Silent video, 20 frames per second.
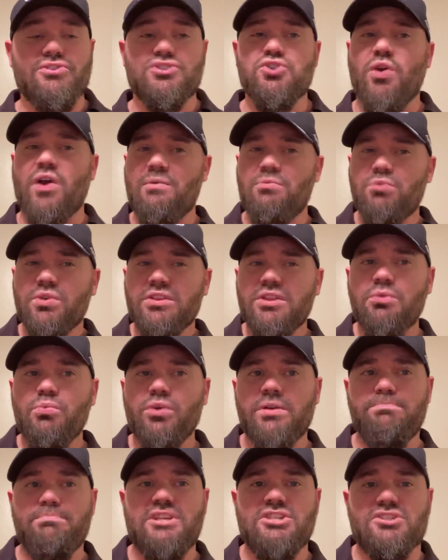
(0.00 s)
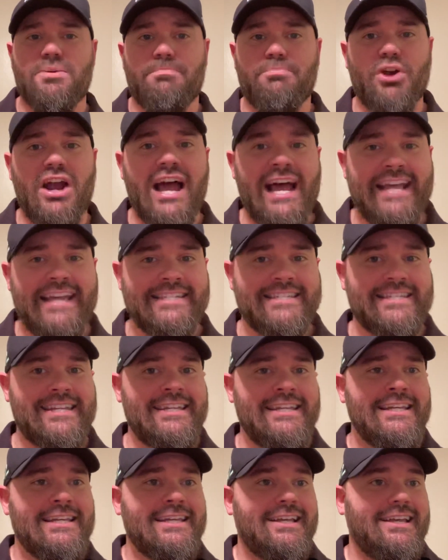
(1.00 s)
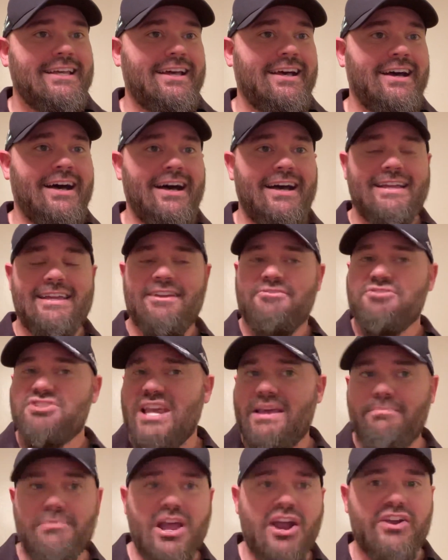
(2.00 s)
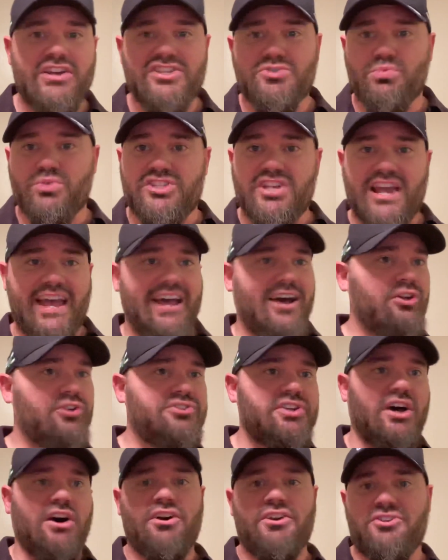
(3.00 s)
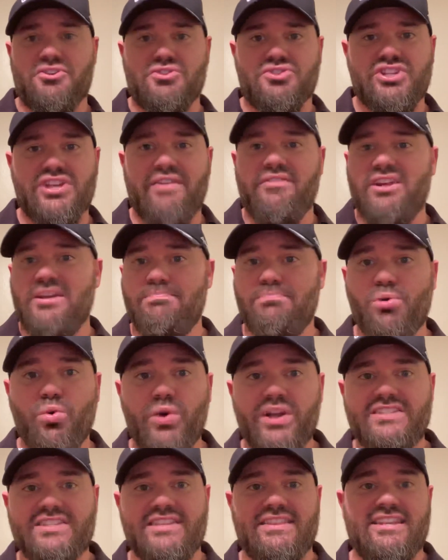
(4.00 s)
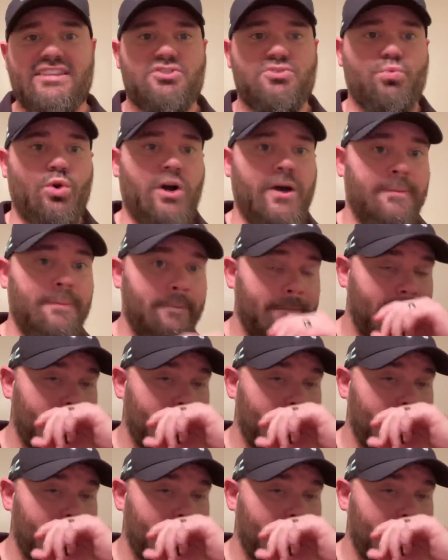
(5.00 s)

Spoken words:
So I really wouldn't be surprised if St. Mary's was held to under 70 points in this one.